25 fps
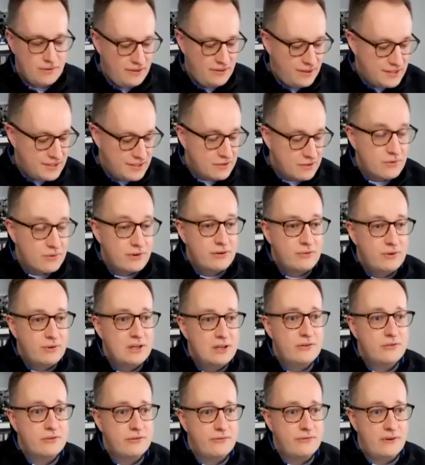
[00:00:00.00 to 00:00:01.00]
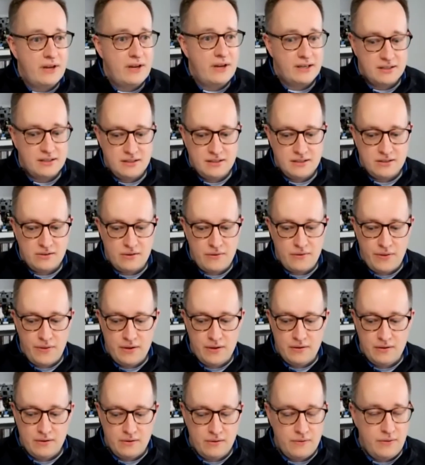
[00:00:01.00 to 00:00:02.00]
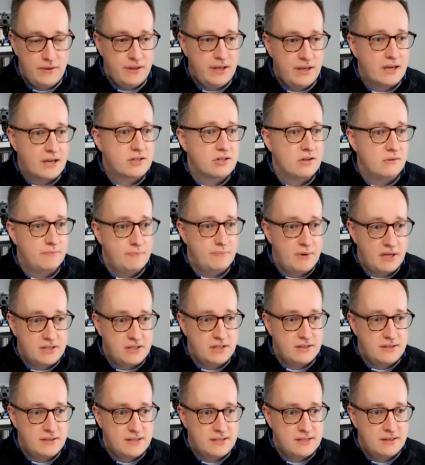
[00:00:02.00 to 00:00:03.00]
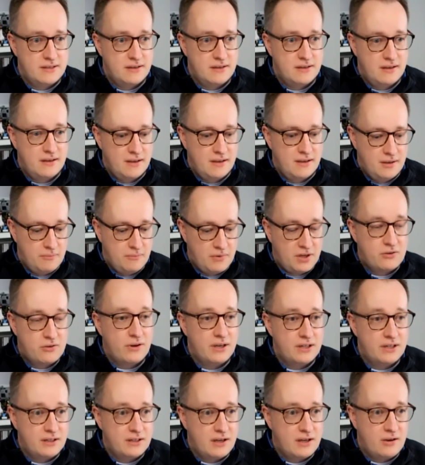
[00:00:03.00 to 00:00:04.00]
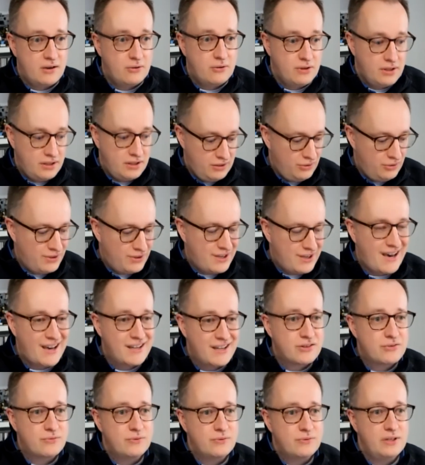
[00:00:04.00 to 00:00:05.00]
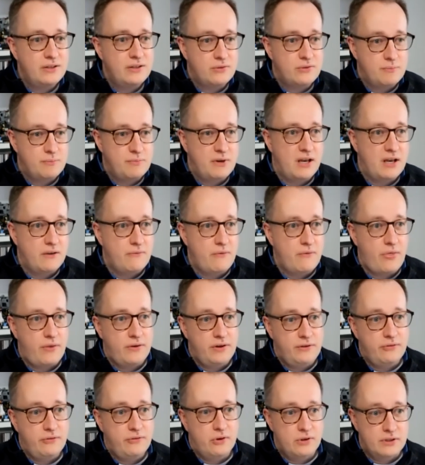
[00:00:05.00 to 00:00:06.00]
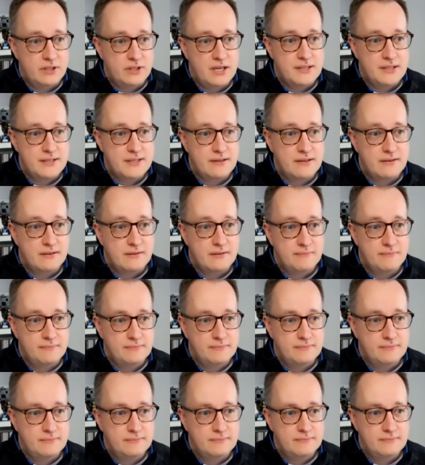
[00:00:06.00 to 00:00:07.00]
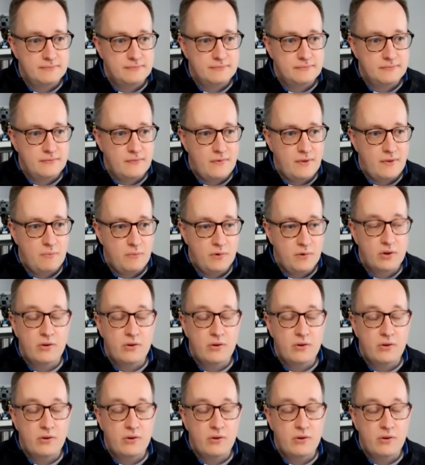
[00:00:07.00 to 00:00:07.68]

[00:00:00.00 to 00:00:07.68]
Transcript: this really reflected on the actual budgets. But right now, you can't really reply with the default answer, because